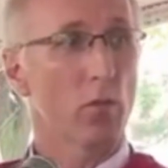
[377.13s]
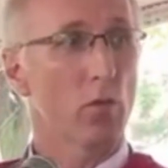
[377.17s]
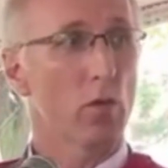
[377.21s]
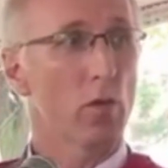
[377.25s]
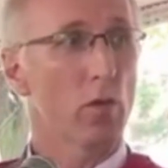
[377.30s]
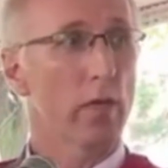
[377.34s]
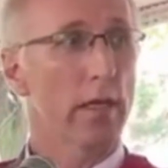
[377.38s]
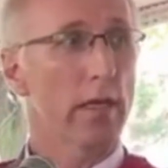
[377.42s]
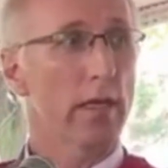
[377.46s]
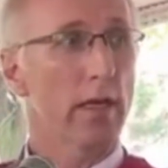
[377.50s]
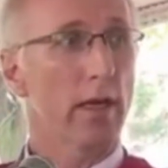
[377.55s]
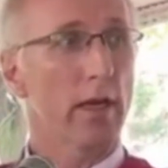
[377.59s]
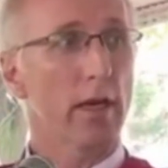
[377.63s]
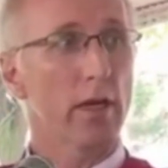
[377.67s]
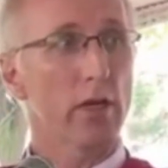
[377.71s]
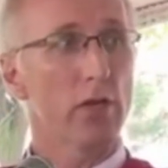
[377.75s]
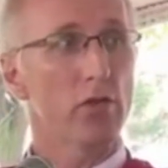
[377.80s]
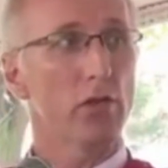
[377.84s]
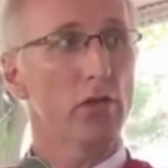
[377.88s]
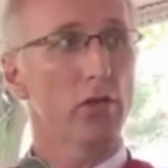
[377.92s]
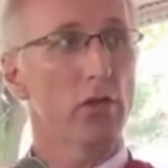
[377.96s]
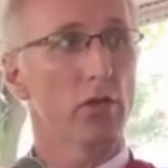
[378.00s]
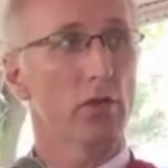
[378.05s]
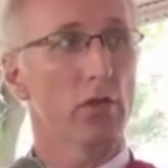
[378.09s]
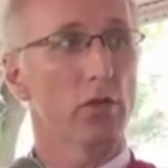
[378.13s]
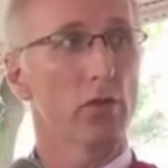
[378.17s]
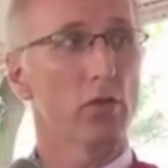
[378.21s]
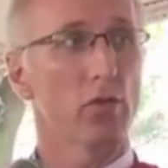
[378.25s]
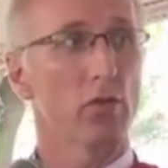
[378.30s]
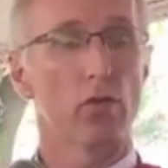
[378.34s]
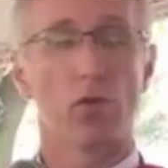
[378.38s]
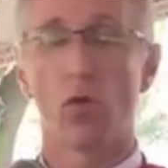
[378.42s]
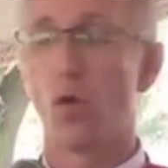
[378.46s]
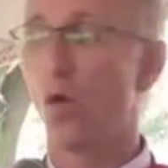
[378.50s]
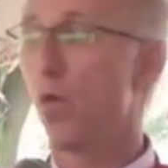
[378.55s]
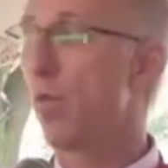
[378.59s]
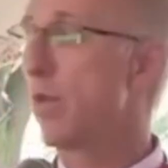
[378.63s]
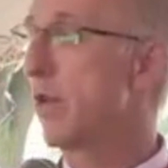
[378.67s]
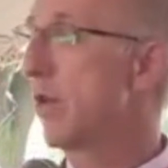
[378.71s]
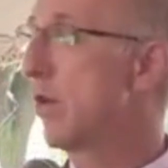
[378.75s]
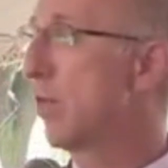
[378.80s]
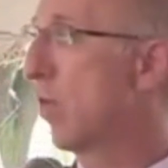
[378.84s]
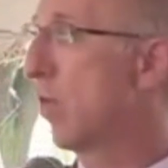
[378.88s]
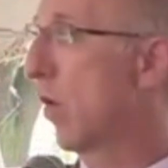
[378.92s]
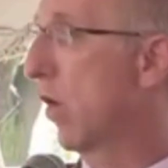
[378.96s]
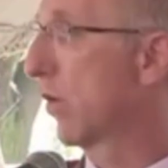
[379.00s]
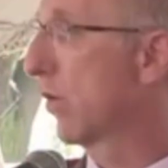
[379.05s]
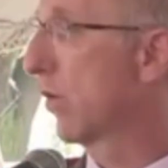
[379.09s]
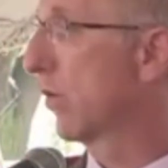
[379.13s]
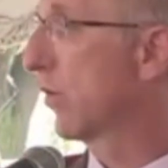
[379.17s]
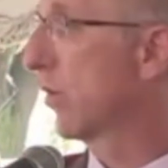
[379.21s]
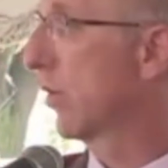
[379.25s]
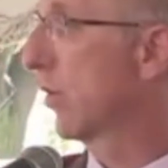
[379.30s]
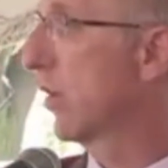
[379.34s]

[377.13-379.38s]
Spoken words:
we will encourage you to form new bonds,